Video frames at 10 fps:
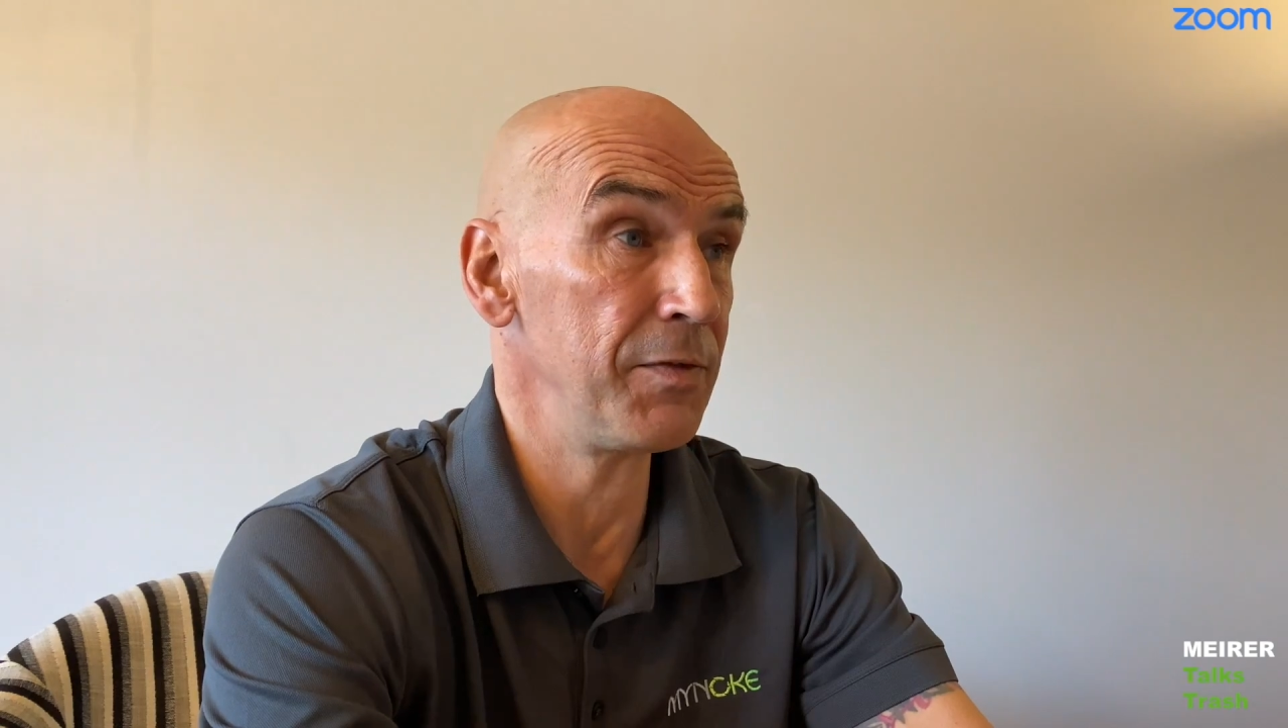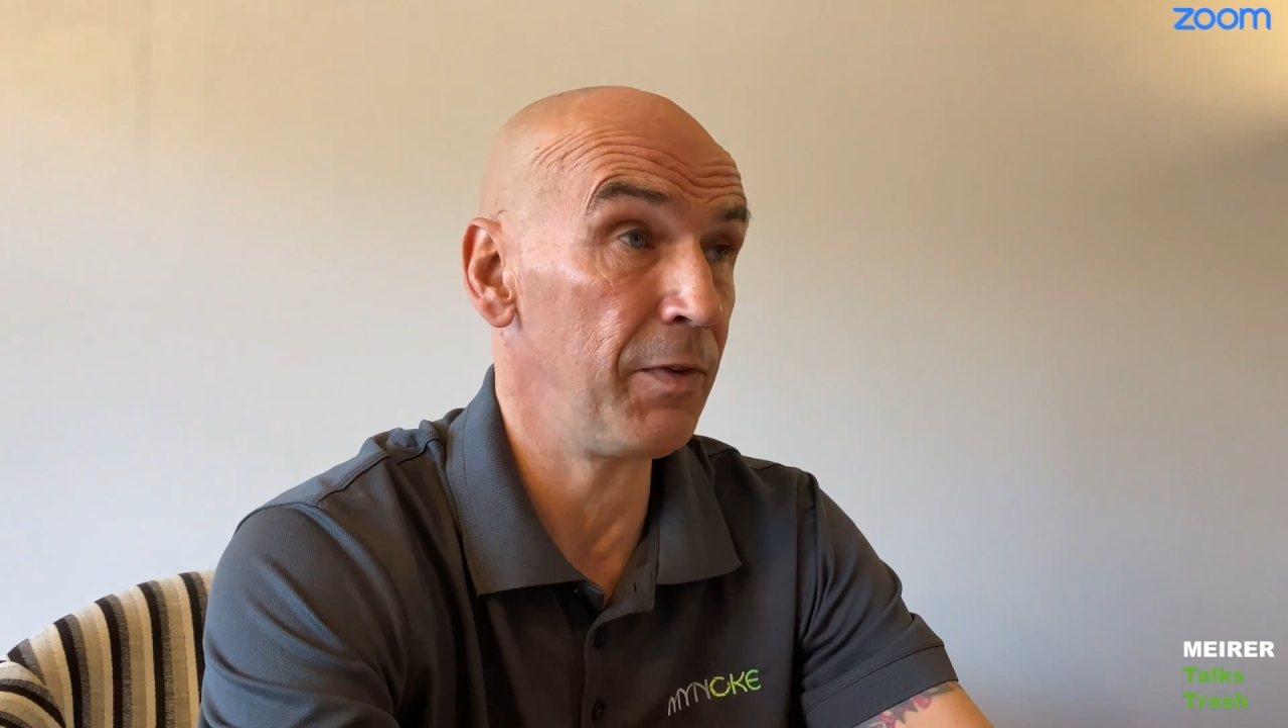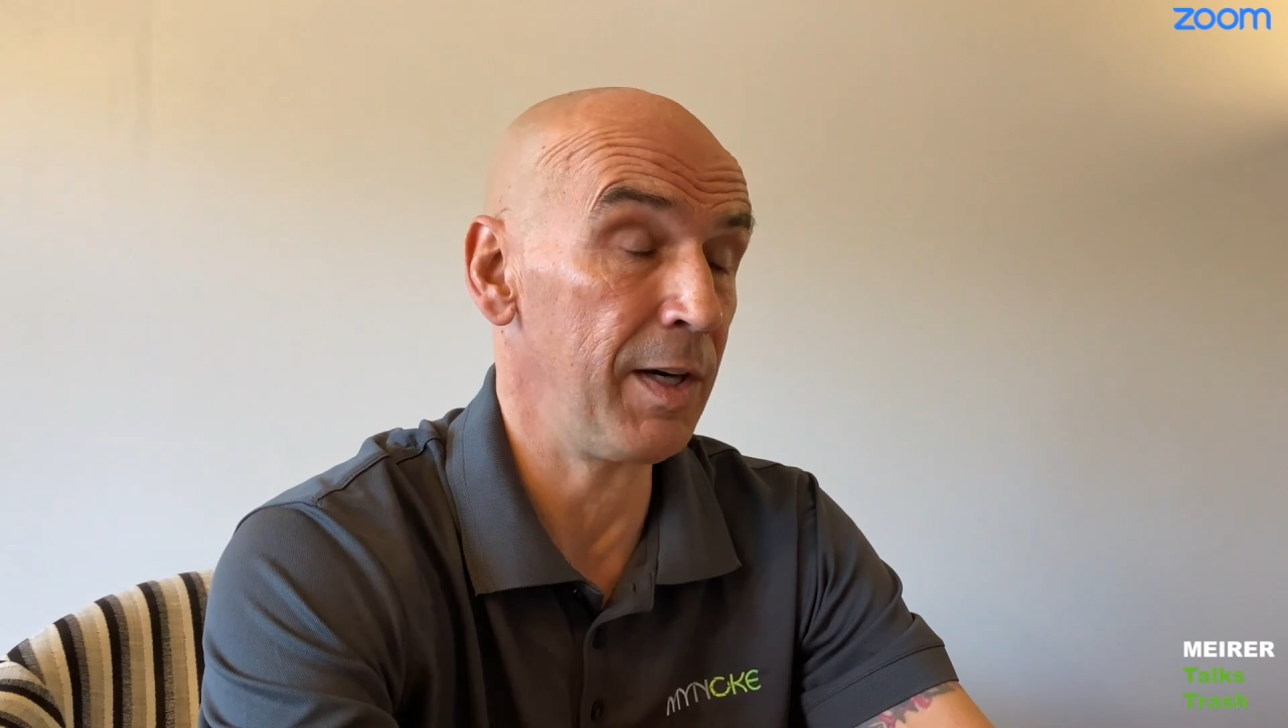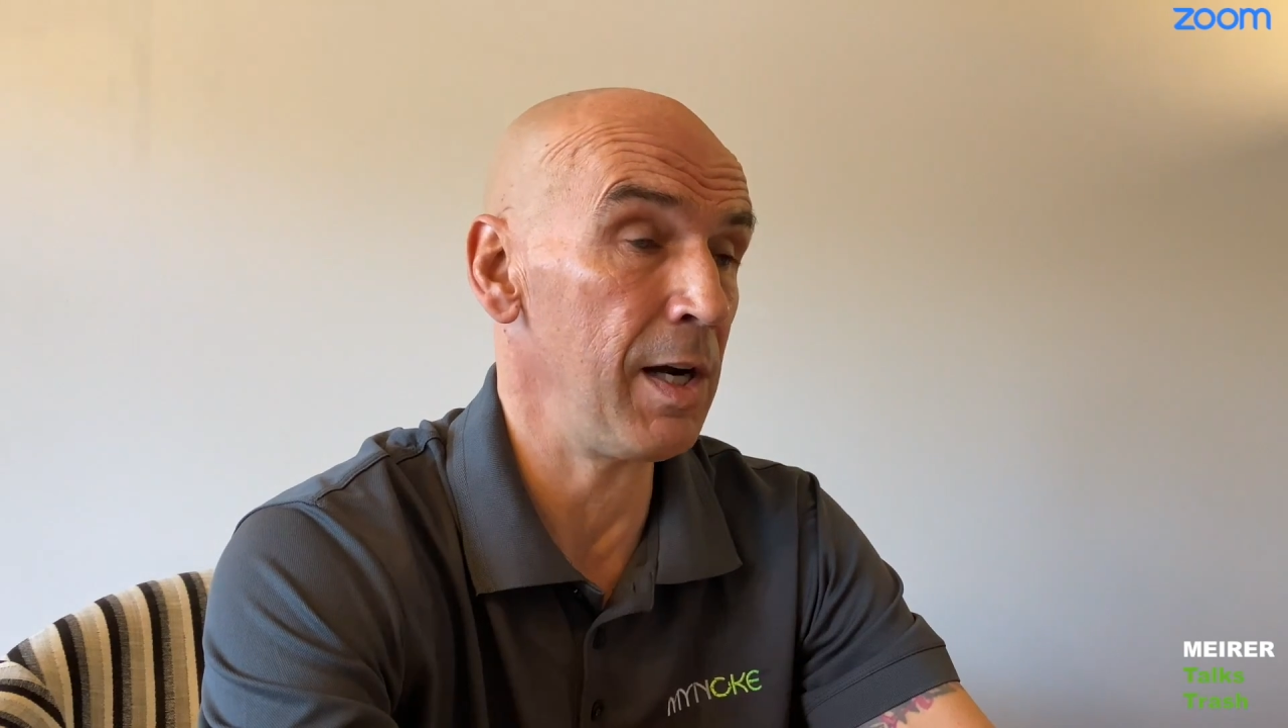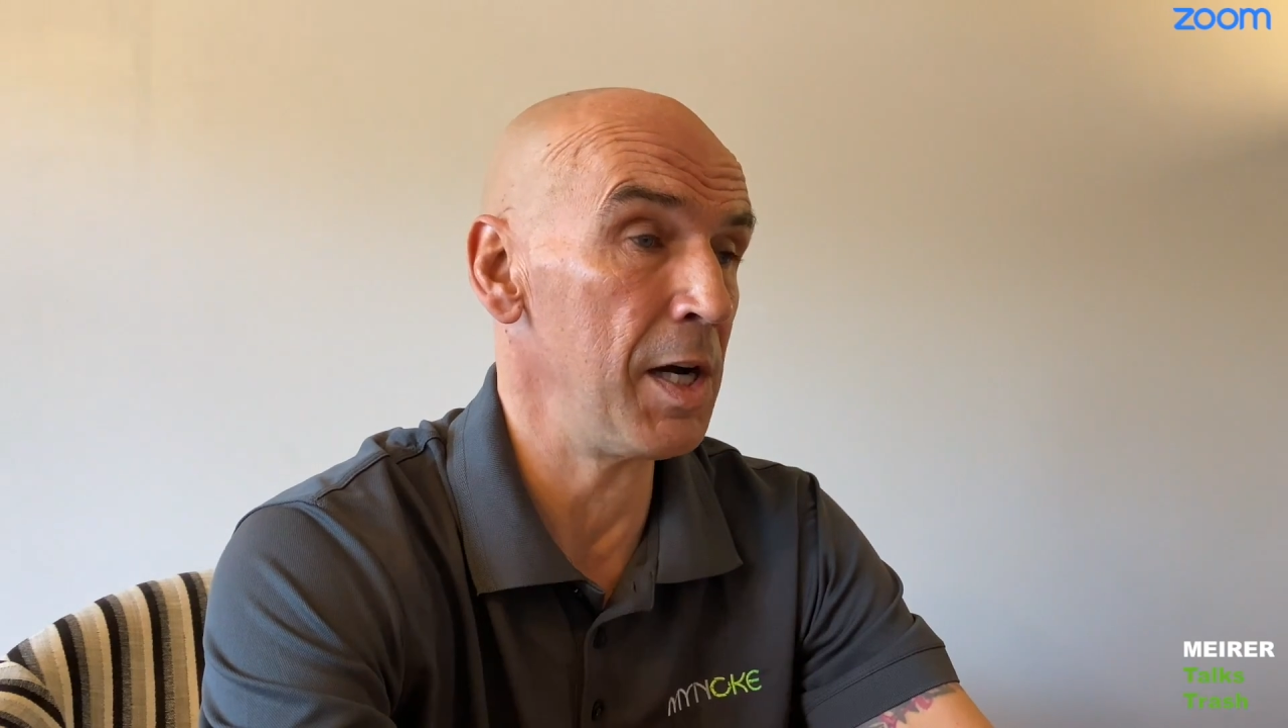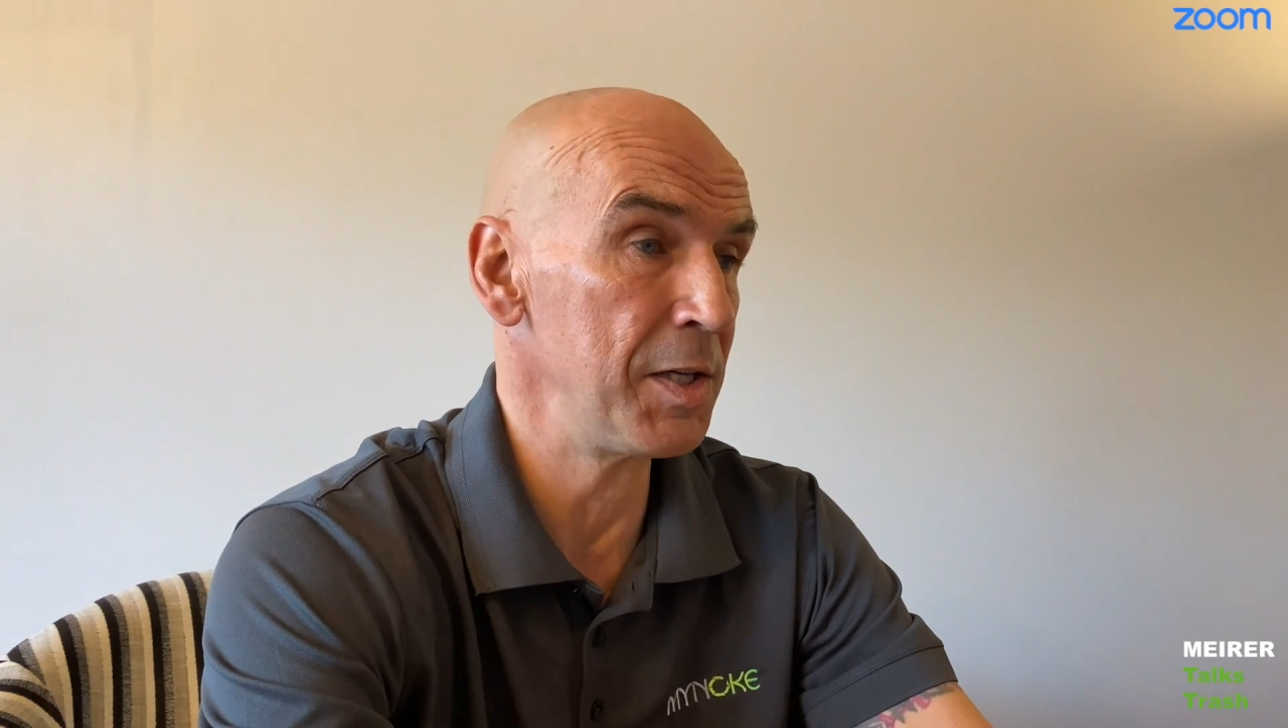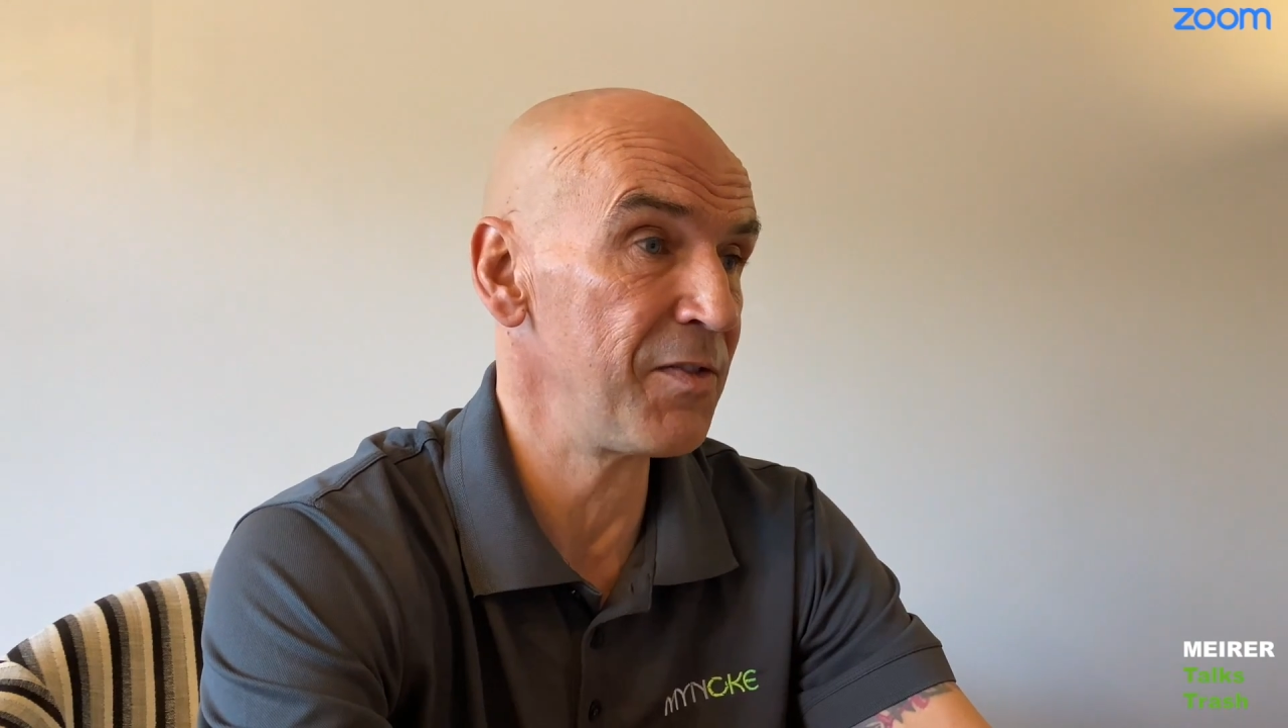very large